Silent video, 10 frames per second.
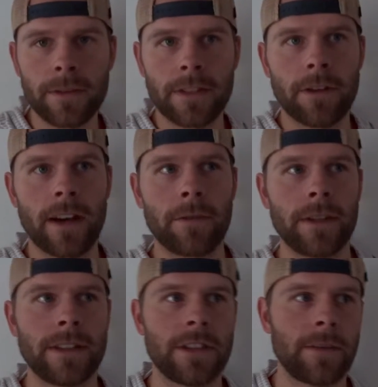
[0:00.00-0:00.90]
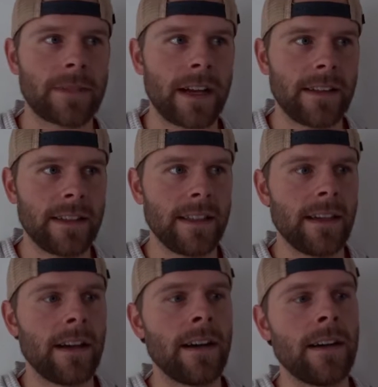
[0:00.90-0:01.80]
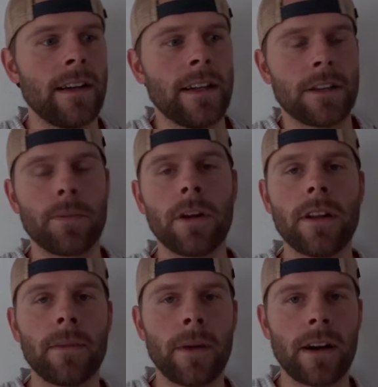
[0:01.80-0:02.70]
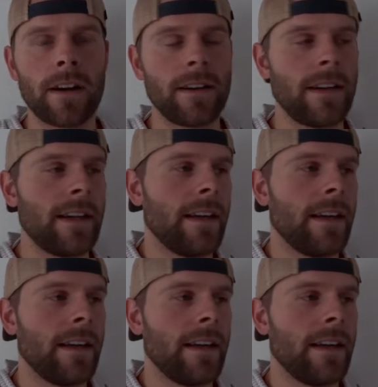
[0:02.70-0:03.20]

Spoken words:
we jumped on the pull-up bar.